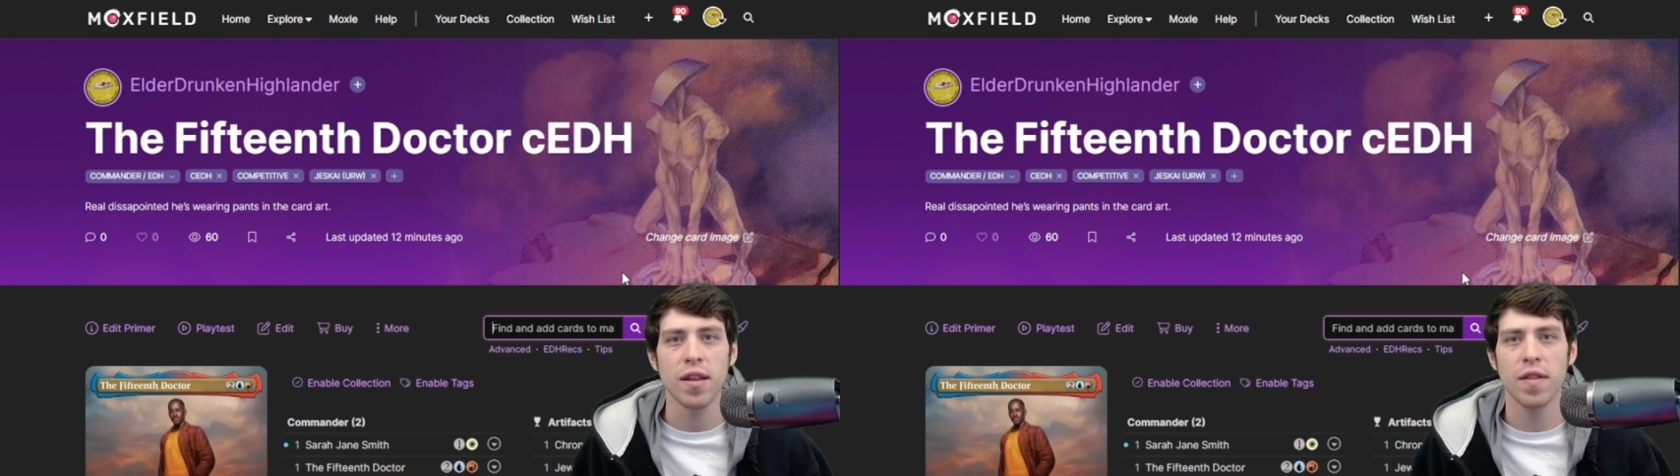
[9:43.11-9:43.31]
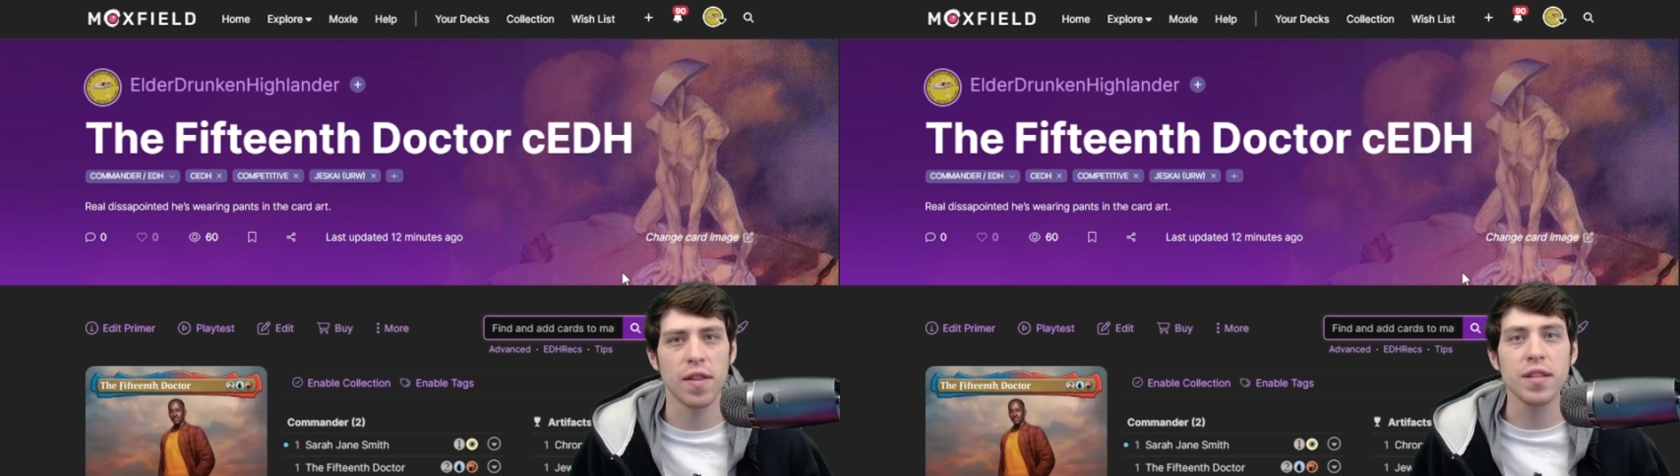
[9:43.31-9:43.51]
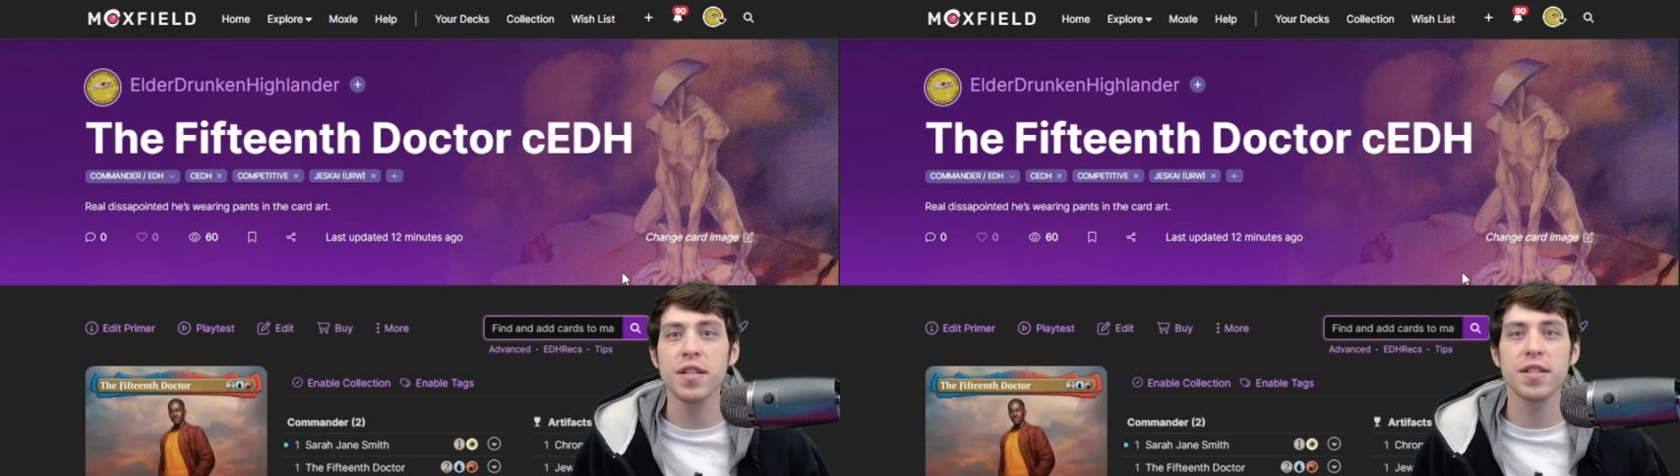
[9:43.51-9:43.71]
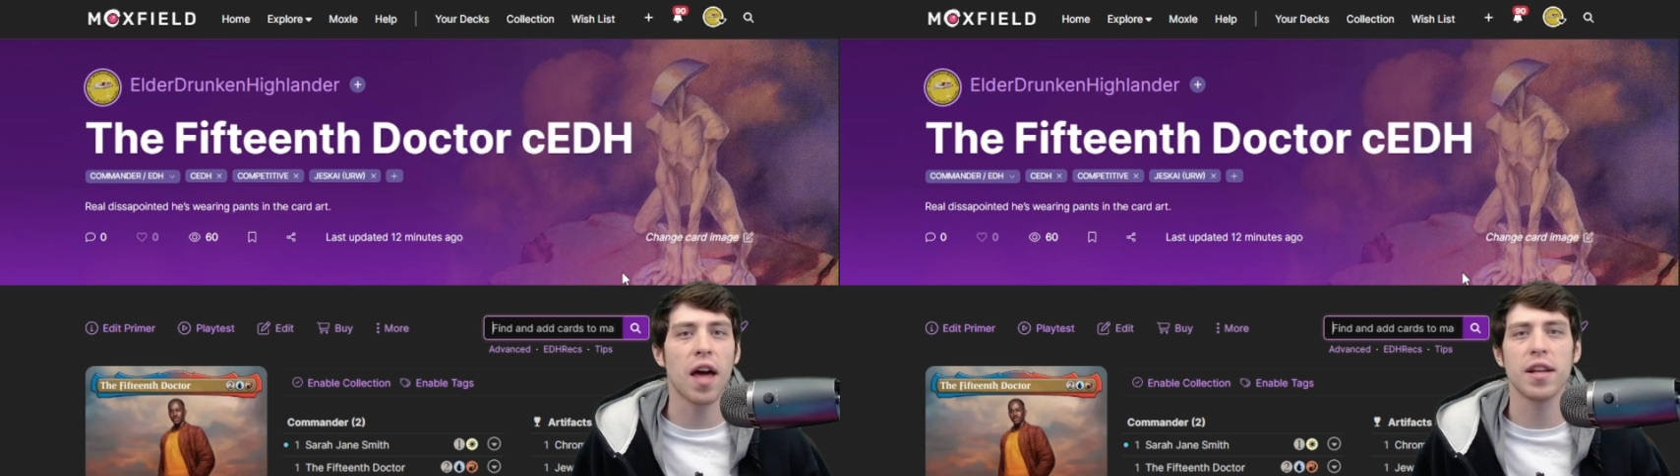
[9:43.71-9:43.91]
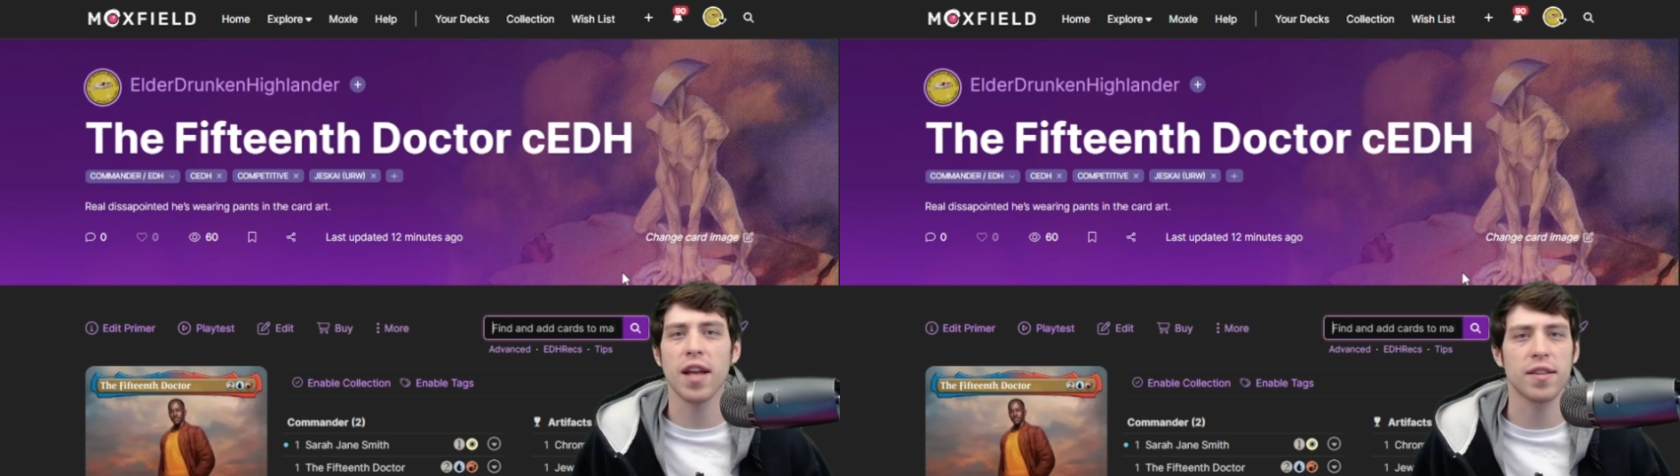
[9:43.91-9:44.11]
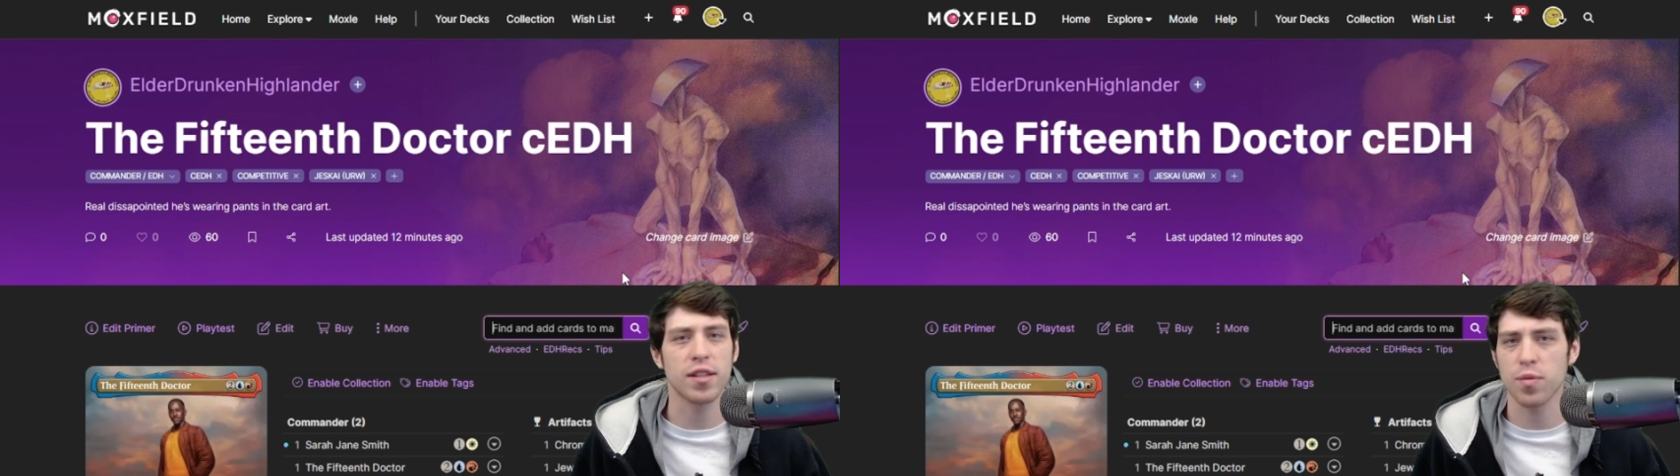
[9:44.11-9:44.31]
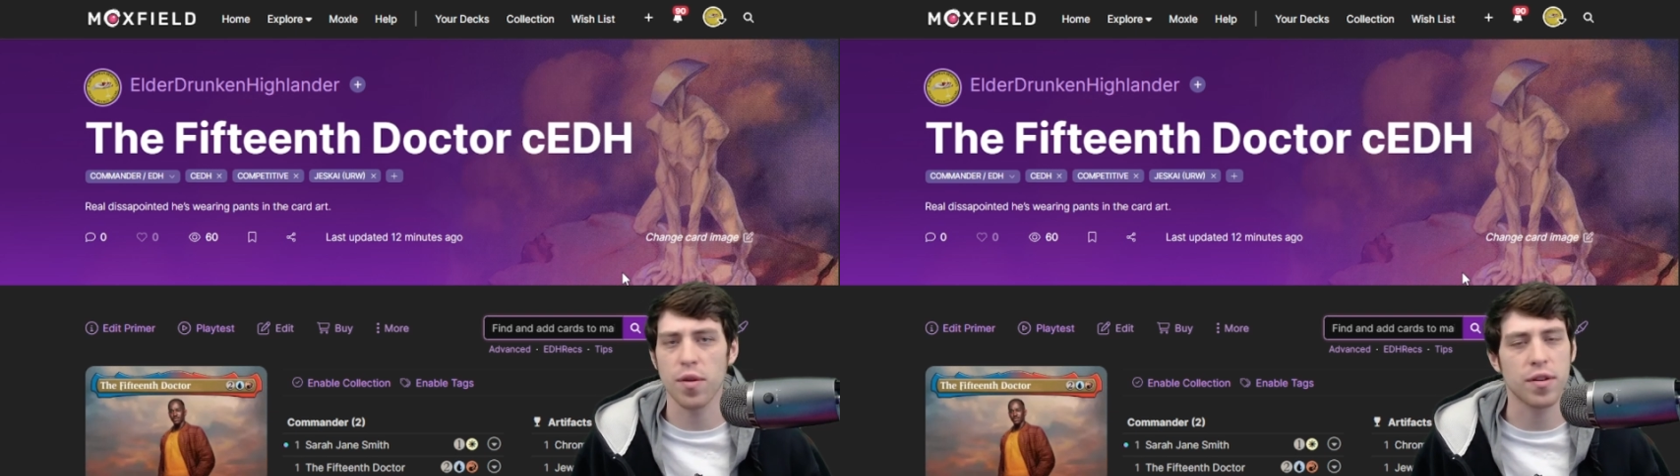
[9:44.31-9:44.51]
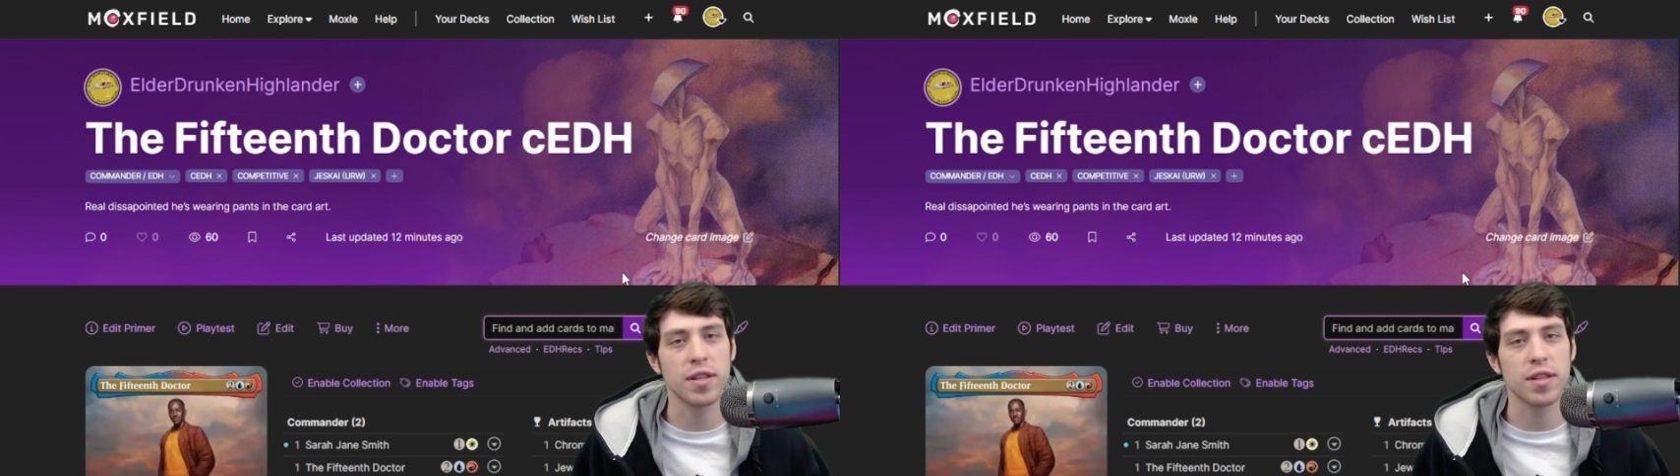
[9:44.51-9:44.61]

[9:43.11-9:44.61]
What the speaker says: then this is not a deck that's worth